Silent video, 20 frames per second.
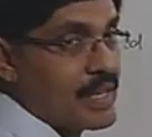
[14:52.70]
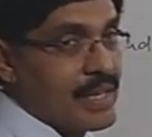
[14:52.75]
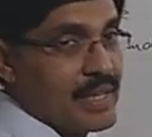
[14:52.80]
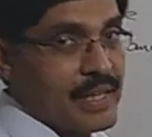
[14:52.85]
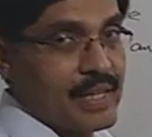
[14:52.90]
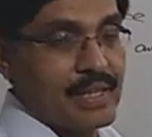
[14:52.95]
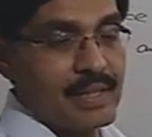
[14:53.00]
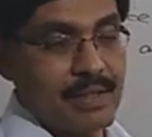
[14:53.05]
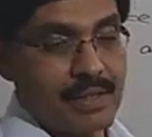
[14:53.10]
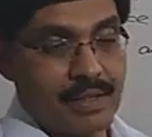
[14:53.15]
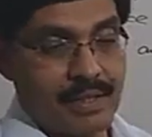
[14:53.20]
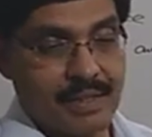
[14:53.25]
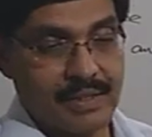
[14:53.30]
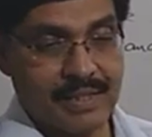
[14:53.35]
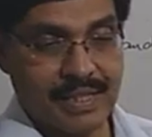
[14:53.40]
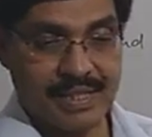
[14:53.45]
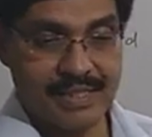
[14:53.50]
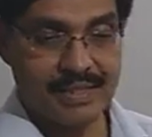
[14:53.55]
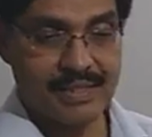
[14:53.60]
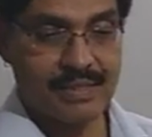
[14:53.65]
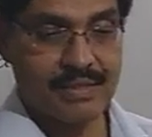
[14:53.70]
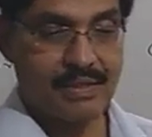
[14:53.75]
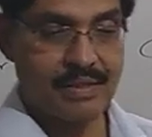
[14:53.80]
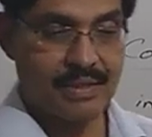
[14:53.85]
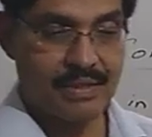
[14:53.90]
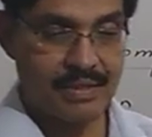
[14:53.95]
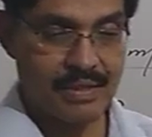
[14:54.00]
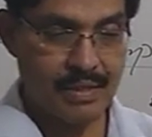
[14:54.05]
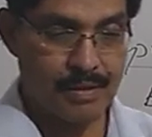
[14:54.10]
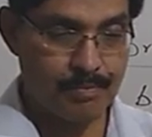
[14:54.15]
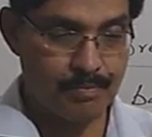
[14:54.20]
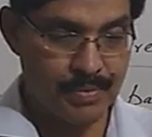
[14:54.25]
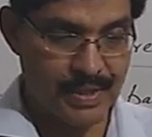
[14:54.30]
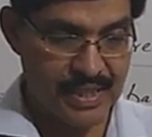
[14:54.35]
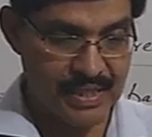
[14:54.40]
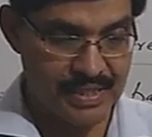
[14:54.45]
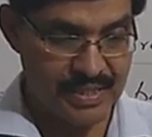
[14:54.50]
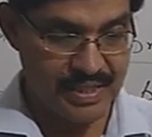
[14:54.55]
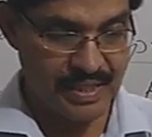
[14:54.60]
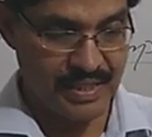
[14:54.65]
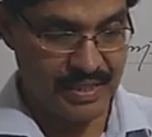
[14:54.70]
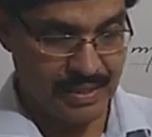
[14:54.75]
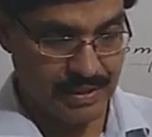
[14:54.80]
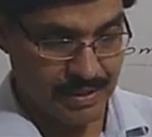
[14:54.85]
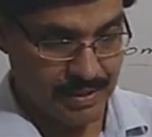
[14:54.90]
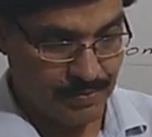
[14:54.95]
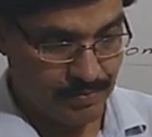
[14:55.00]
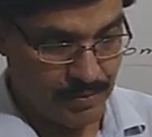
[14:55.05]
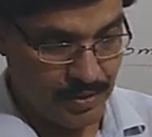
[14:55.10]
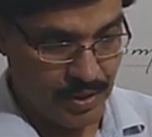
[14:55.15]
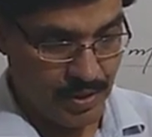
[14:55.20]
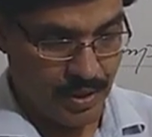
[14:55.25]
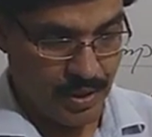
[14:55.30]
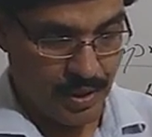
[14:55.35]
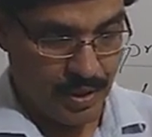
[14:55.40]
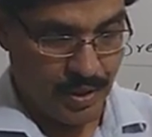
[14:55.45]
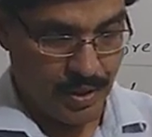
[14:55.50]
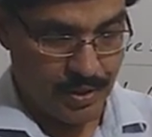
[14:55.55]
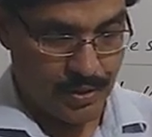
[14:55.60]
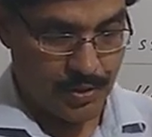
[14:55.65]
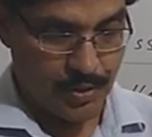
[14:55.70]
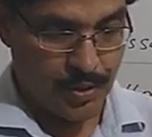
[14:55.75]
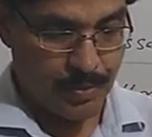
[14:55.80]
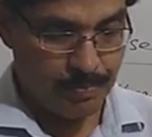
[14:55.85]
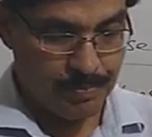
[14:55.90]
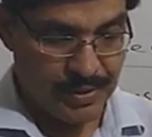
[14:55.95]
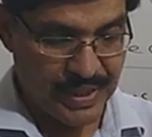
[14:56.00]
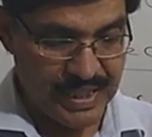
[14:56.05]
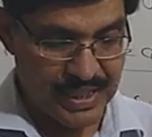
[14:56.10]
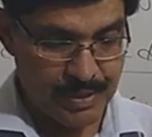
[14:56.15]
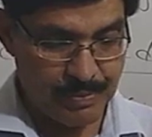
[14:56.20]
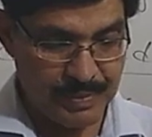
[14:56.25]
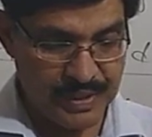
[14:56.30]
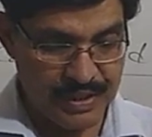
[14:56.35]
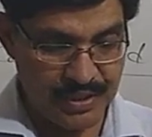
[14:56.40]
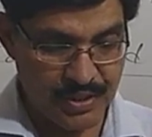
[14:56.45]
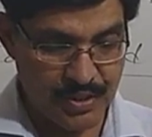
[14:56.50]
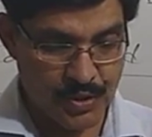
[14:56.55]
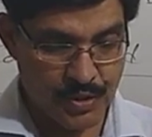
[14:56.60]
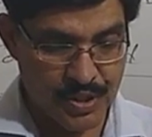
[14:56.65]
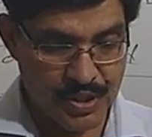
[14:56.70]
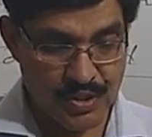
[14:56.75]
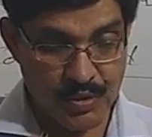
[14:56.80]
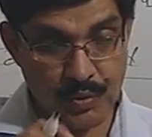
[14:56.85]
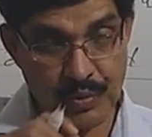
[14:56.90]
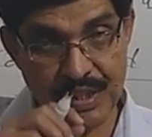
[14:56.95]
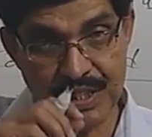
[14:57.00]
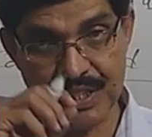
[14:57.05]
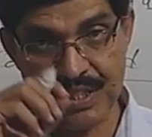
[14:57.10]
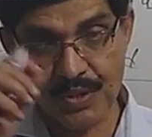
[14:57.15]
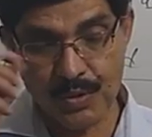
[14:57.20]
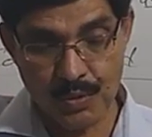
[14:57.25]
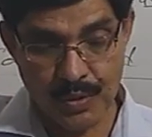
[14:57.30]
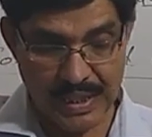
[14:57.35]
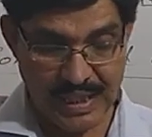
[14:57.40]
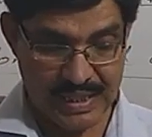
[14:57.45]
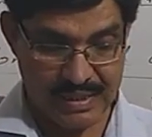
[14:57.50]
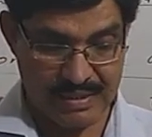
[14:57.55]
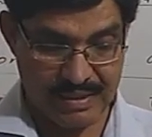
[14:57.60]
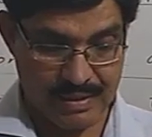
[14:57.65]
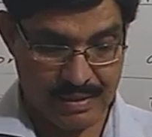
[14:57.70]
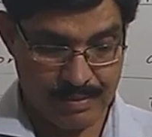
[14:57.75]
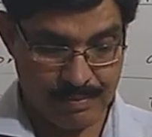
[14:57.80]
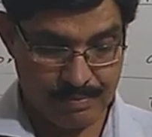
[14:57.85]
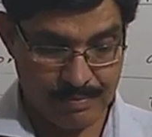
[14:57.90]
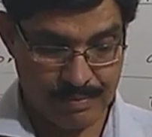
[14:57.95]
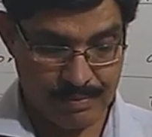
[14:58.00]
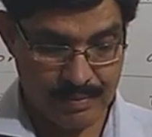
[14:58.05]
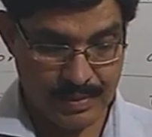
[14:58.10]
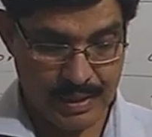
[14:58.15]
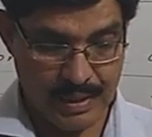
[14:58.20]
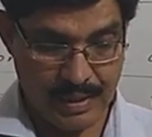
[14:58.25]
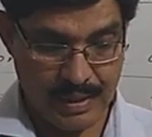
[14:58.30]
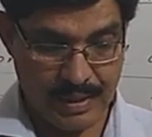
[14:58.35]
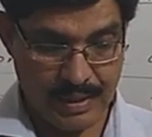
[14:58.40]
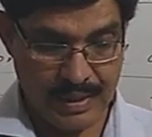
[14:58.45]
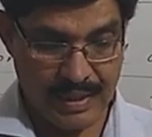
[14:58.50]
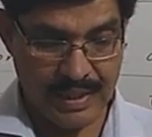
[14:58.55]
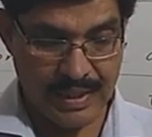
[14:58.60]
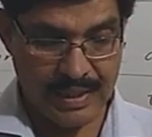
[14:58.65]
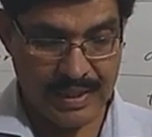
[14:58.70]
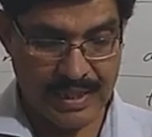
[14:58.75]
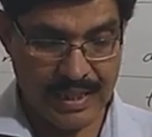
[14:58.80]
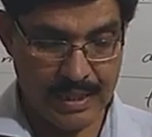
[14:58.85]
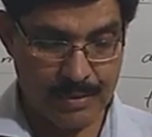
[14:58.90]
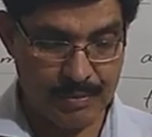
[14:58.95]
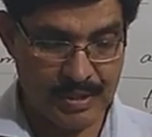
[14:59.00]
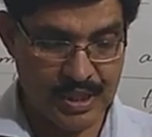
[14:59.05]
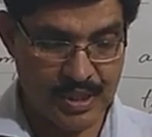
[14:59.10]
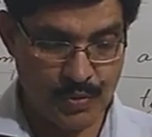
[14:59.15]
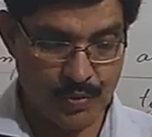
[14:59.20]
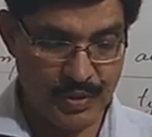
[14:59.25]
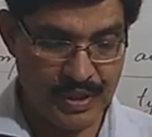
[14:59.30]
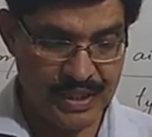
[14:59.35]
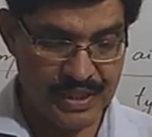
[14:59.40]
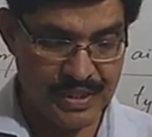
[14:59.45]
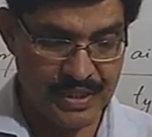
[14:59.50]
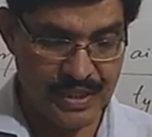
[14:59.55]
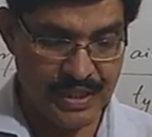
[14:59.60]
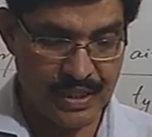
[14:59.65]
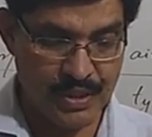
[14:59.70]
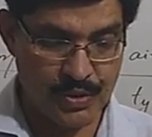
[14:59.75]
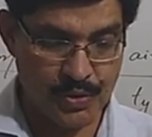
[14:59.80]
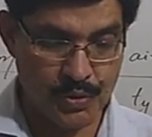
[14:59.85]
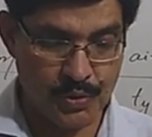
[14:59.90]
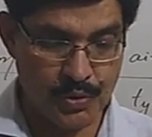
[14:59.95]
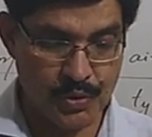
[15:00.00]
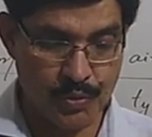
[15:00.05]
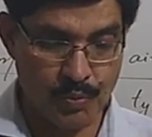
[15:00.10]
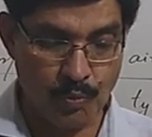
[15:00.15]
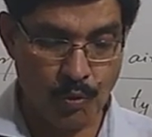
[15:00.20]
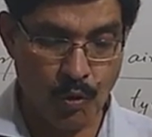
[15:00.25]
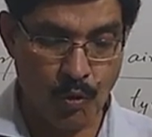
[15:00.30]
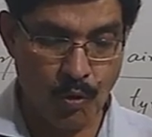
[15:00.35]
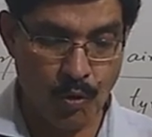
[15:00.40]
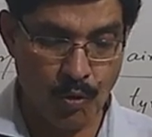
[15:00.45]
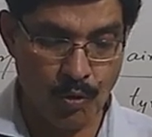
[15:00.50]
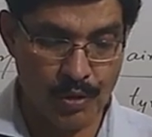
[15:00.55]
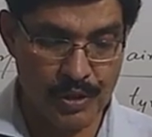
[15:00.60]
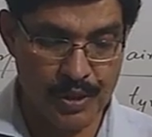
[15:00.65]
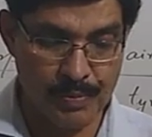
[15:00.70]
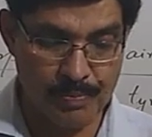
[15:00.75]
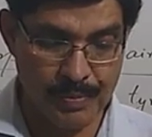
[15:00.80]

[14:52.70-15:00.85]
the air, that is called compressed air. To compress means to squeeze together. Air can be squeezed into small